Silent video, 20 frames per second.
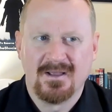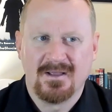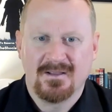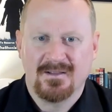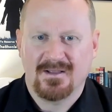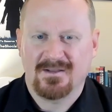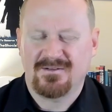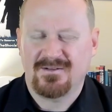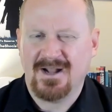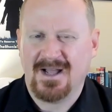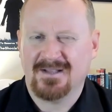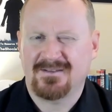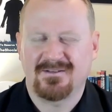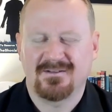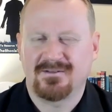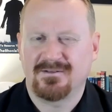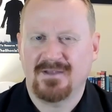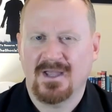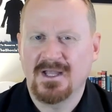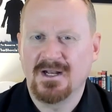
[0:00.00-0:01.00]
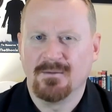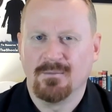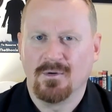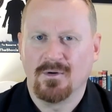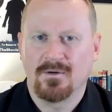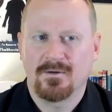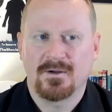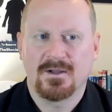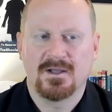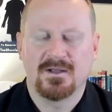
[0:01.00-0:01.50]
That's not sustainable.
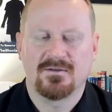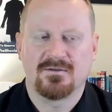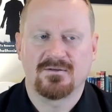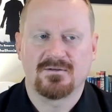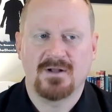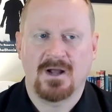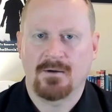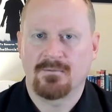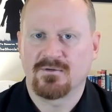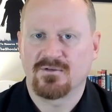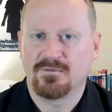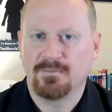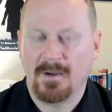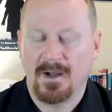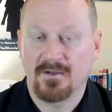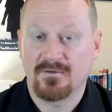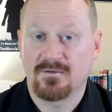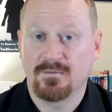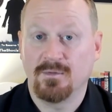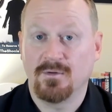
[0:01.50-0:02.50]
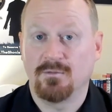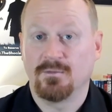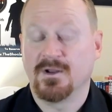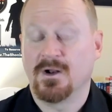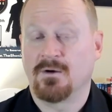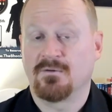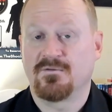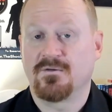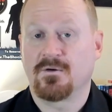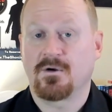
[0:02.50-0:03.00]
It's not responsible. We
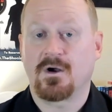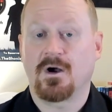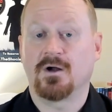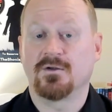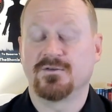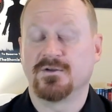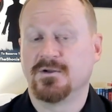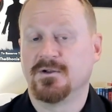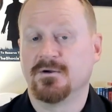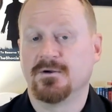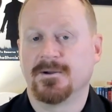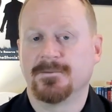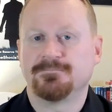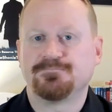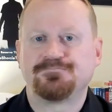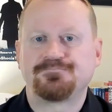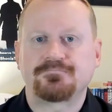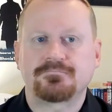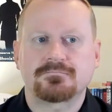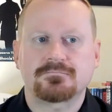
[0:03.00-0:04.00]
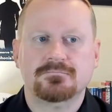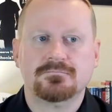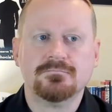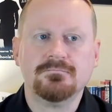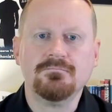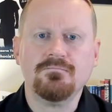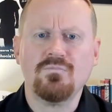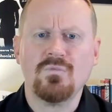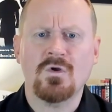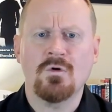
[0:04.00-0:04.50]
don't feel called to do it.
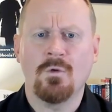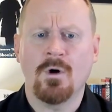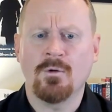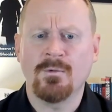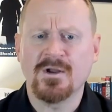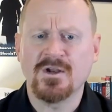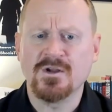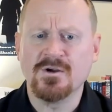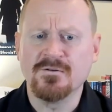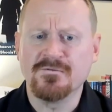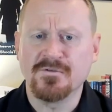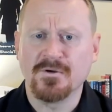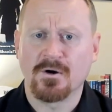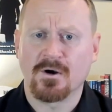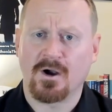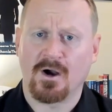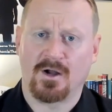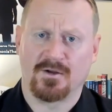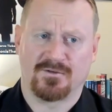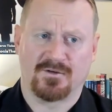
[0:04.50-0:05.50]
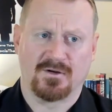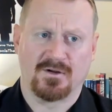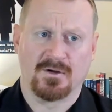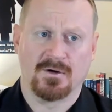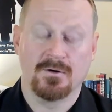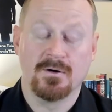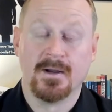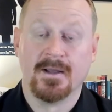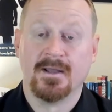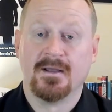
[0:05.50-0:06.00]
What we do feel called to
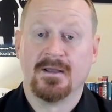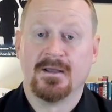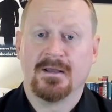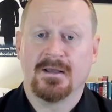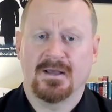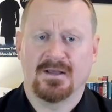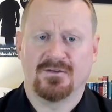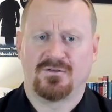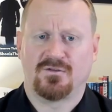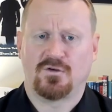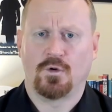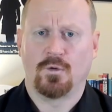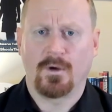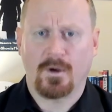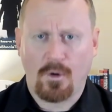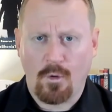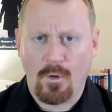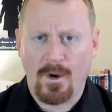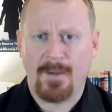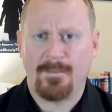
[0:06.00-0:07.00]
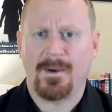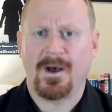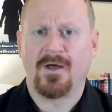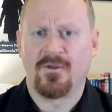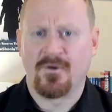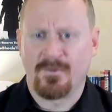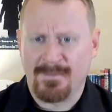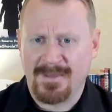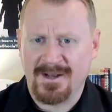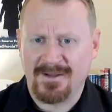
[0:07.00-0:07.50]
do is to equip
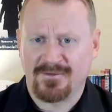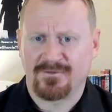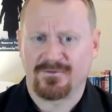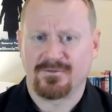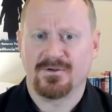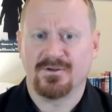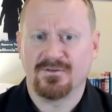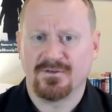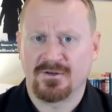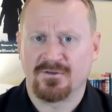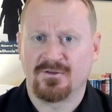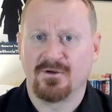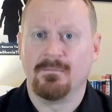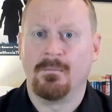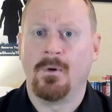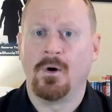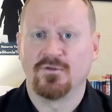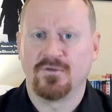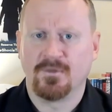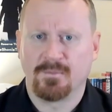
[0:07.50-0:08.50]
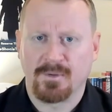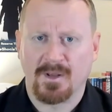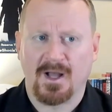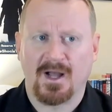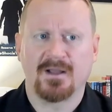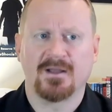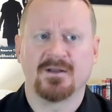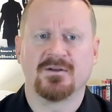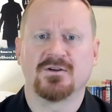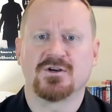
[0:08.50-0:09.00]
other ministries and to
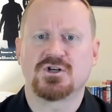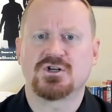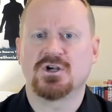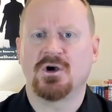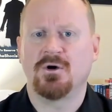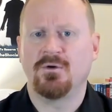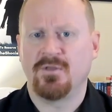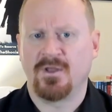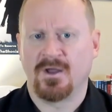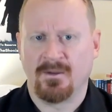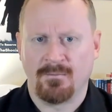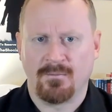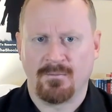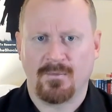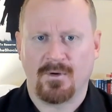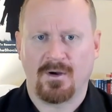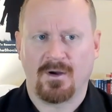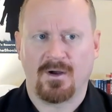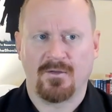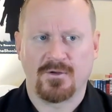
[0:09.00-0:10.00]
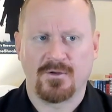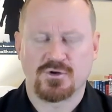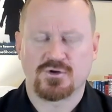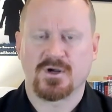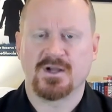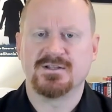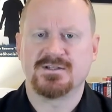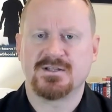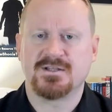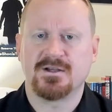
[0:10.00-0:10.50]
multiply and to show them the
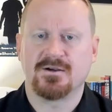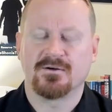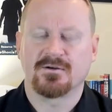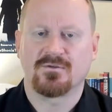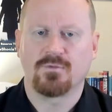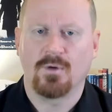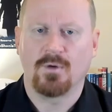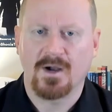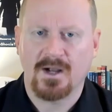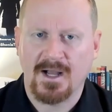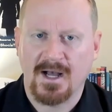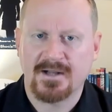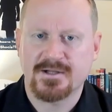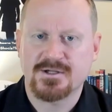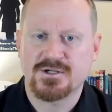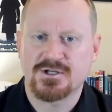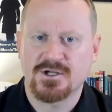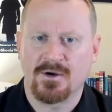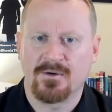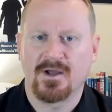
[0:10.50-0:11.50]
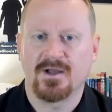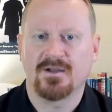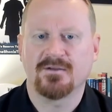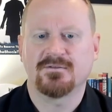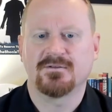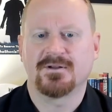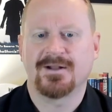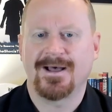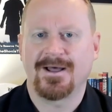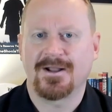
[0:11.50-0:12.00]
trade secrets, what God has shown
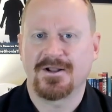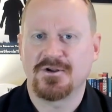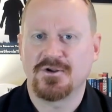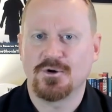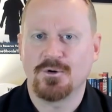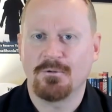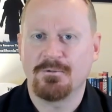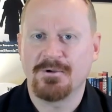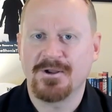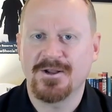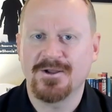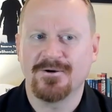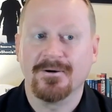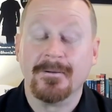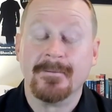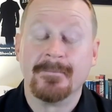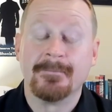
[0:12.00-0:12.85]
us and how to do what we do.